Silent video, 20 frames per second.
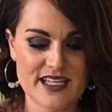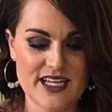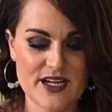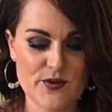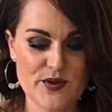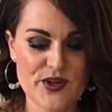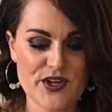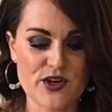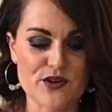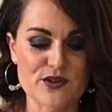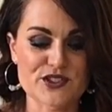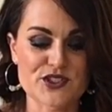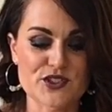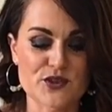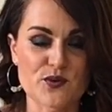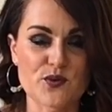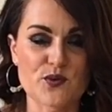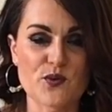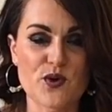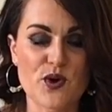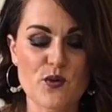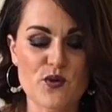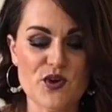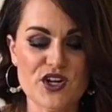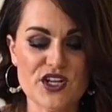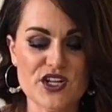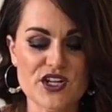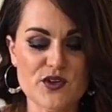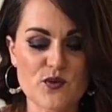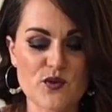Here we go. So what
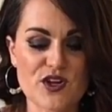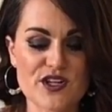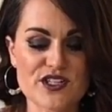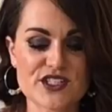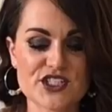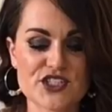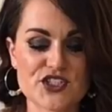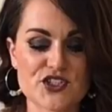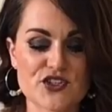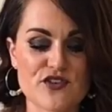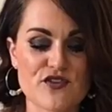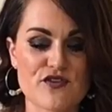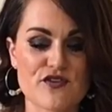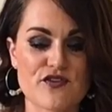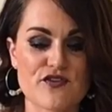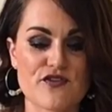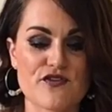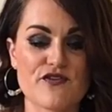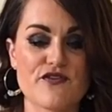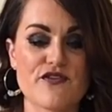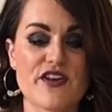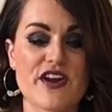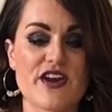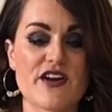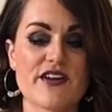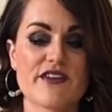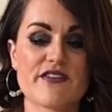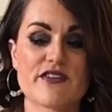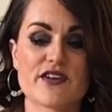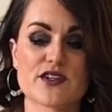we're gonna want to do
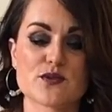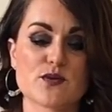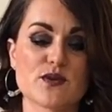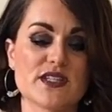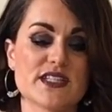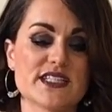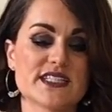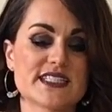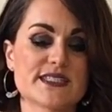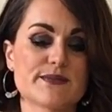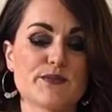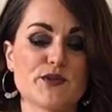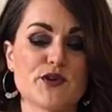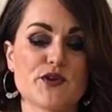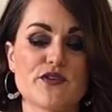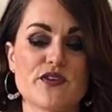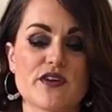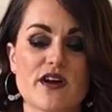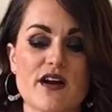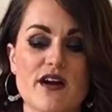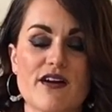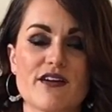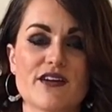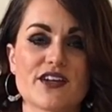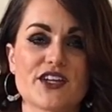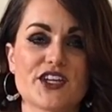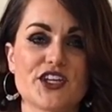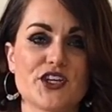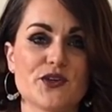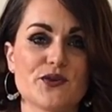very first, well, let's move our
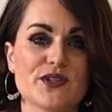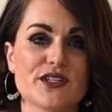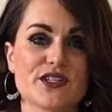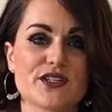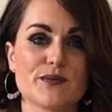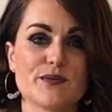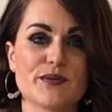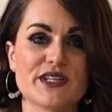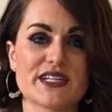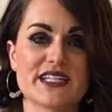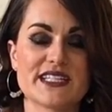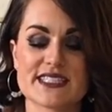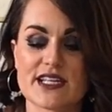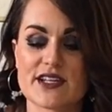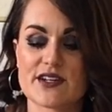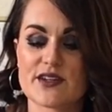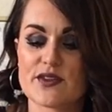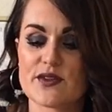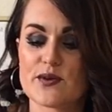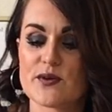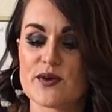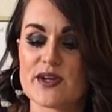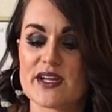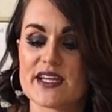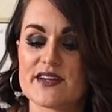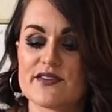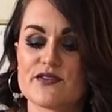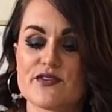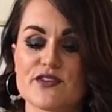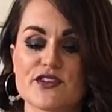cute little bunnies out of the way
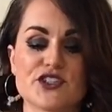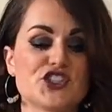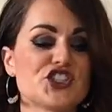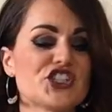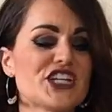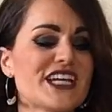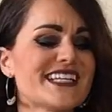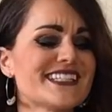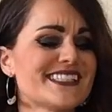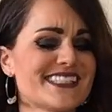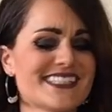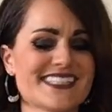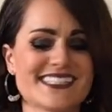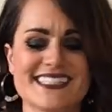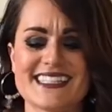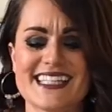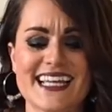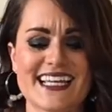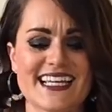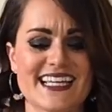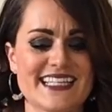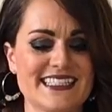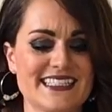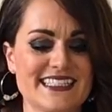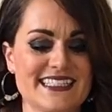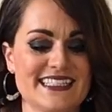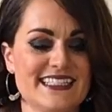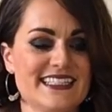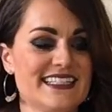for just a second,